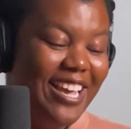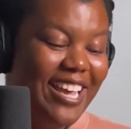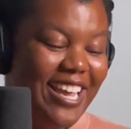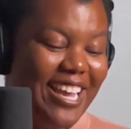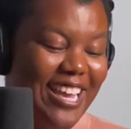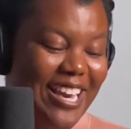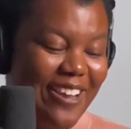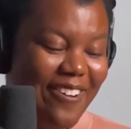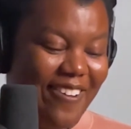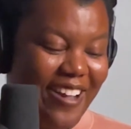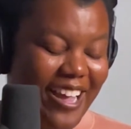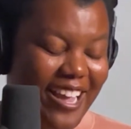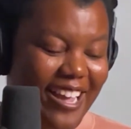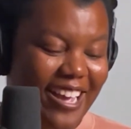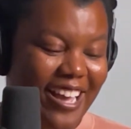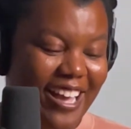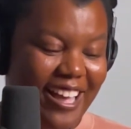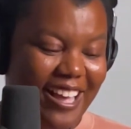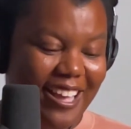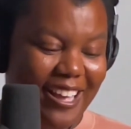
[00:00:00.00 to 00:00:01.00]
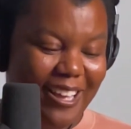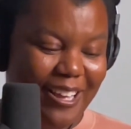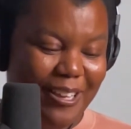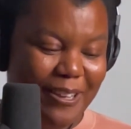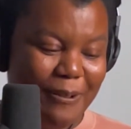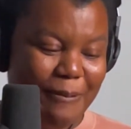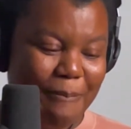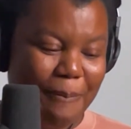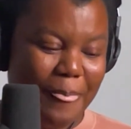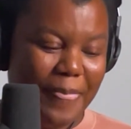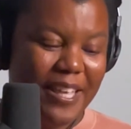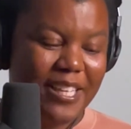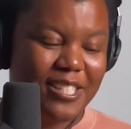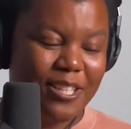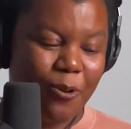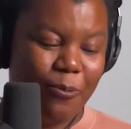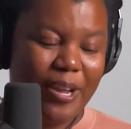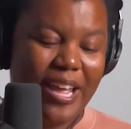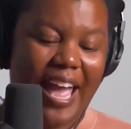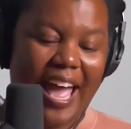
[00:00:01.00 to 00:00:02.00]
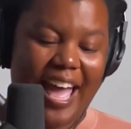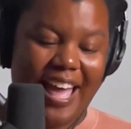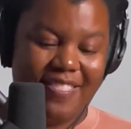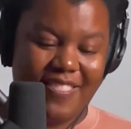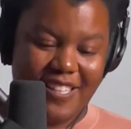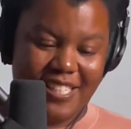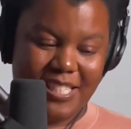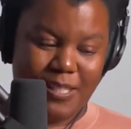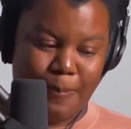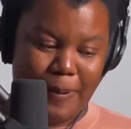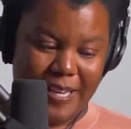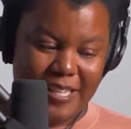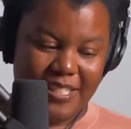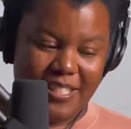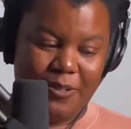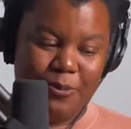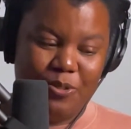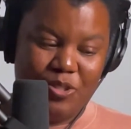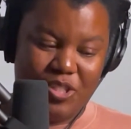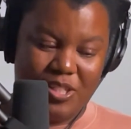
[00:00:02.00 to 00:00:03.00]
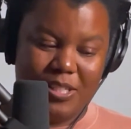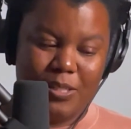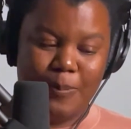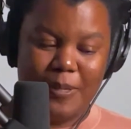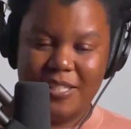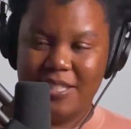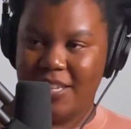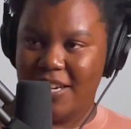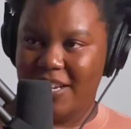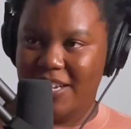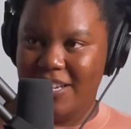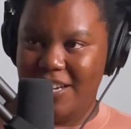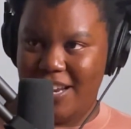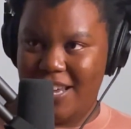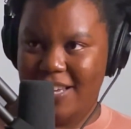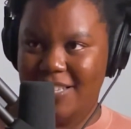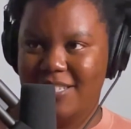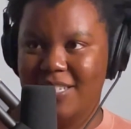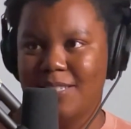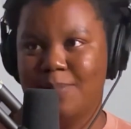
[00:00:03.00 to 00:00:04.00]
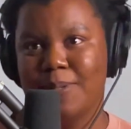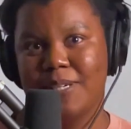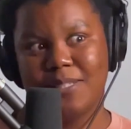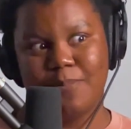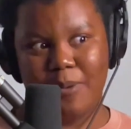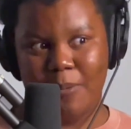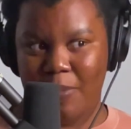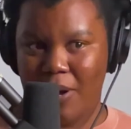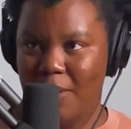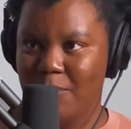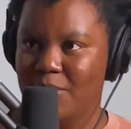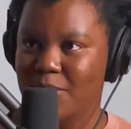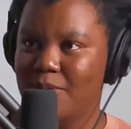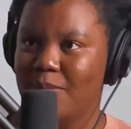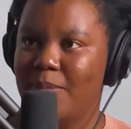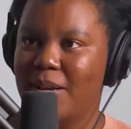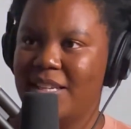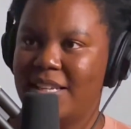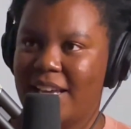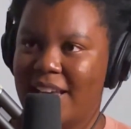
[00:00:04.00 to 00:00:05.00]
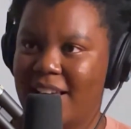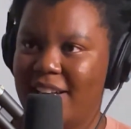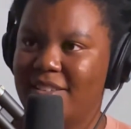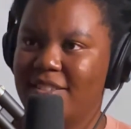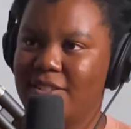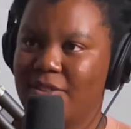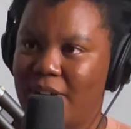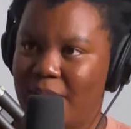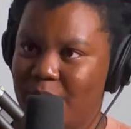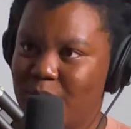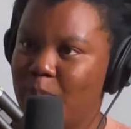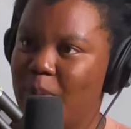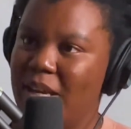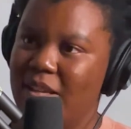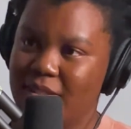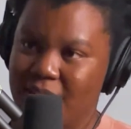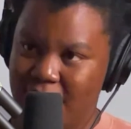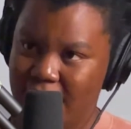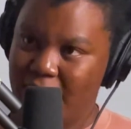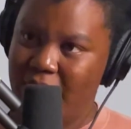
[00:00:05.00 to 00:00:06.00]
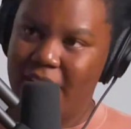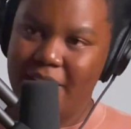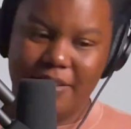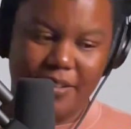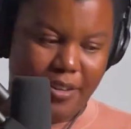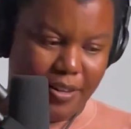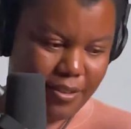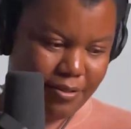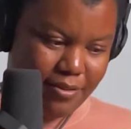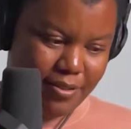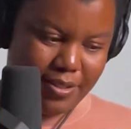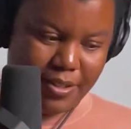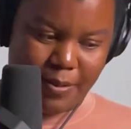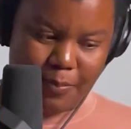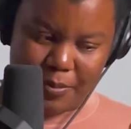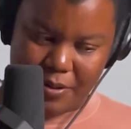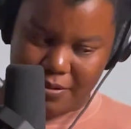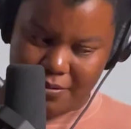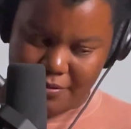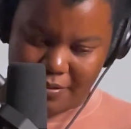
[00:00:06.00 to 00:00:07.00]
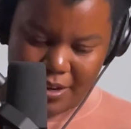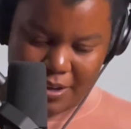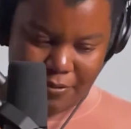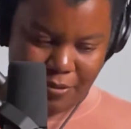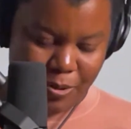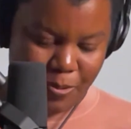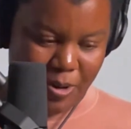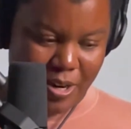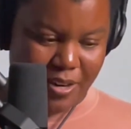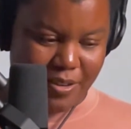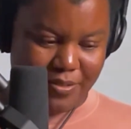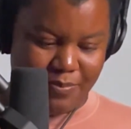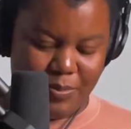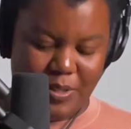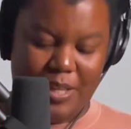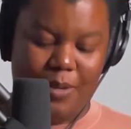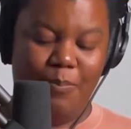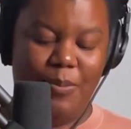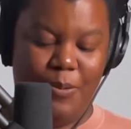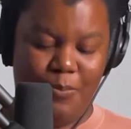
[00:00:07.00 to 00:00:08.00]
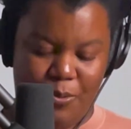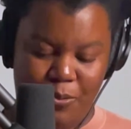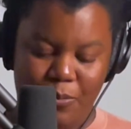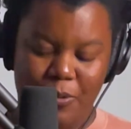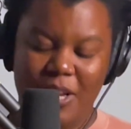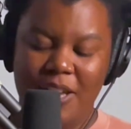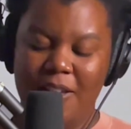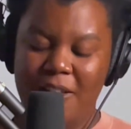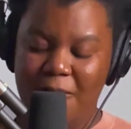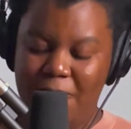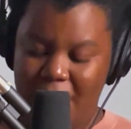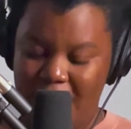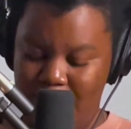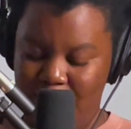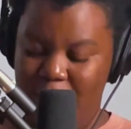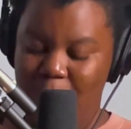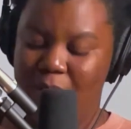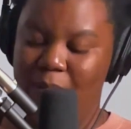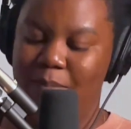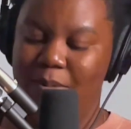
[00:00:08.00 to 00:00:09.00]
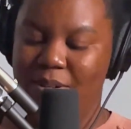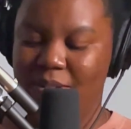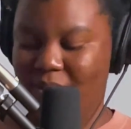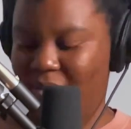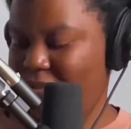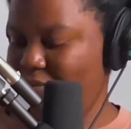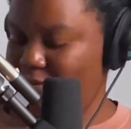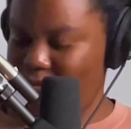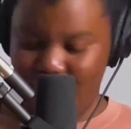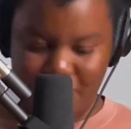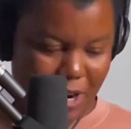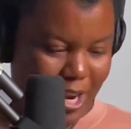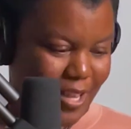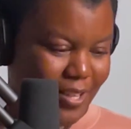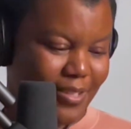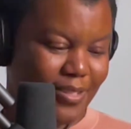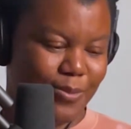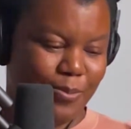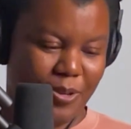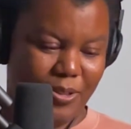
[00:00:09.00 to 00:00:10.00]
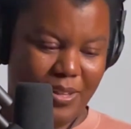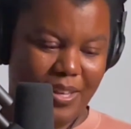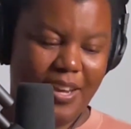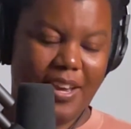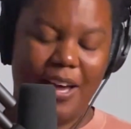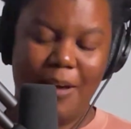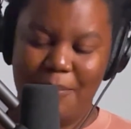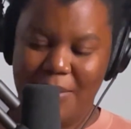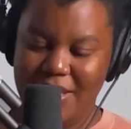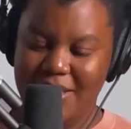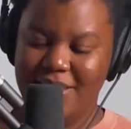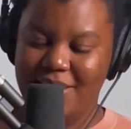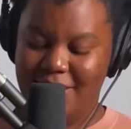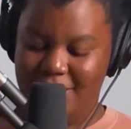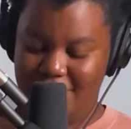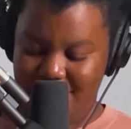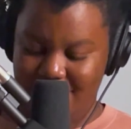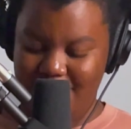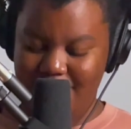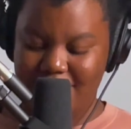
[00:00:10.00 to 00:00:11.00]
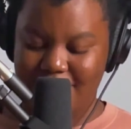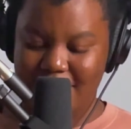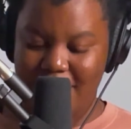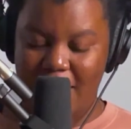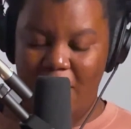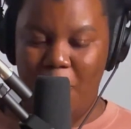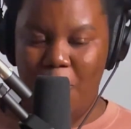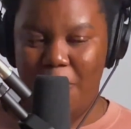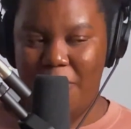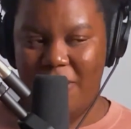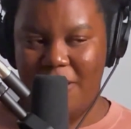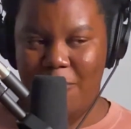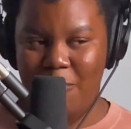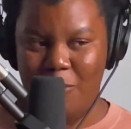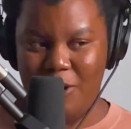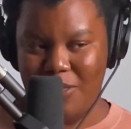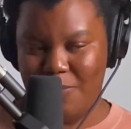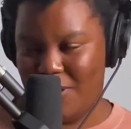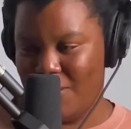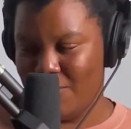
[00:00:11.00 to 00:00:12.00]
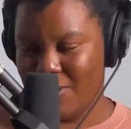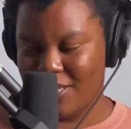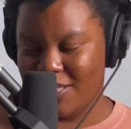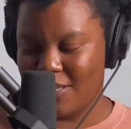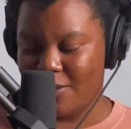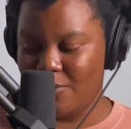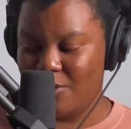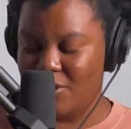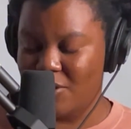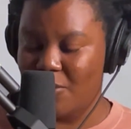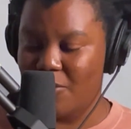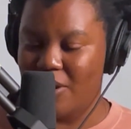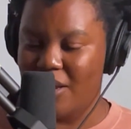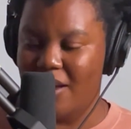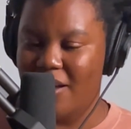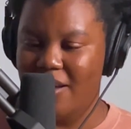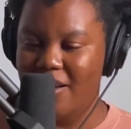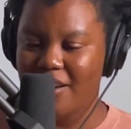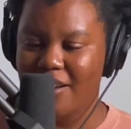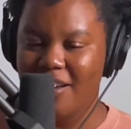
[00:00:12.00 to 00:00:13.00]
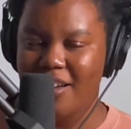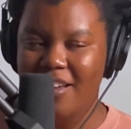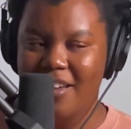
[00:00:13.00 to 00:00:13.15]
Anyway, so we had this space. It was just a space that I couldn't access because my mom was with my dad, and so I was bouncing around, sleeping everywhere. Like, people, family members, friends were, like, coming to help them with me because I was so young.